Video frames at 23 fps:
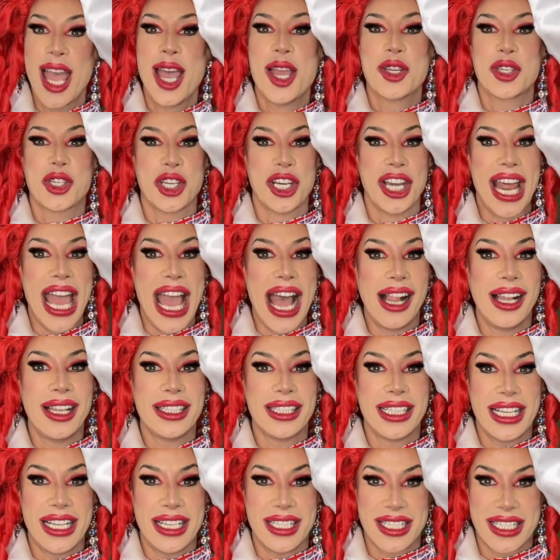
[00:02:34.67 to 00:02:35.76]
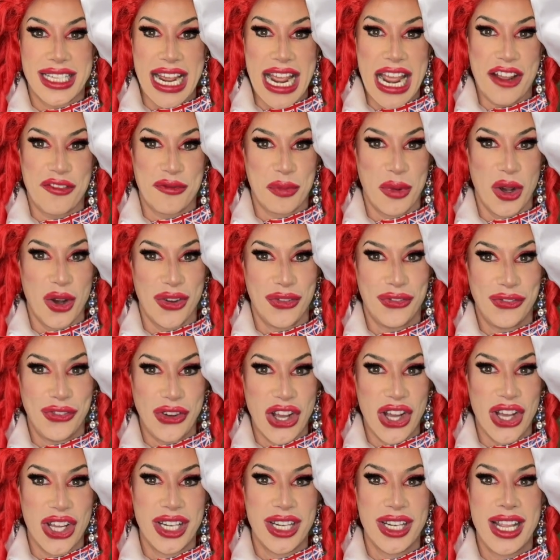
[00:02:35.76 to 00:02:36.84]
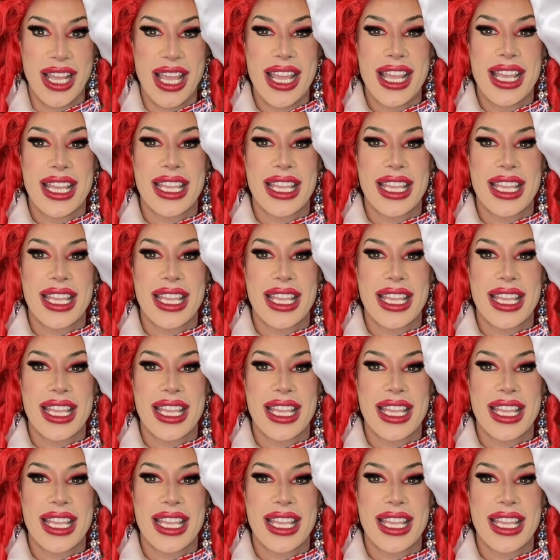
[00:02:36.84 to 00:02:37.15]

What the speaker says: Chanel needs to have more fun,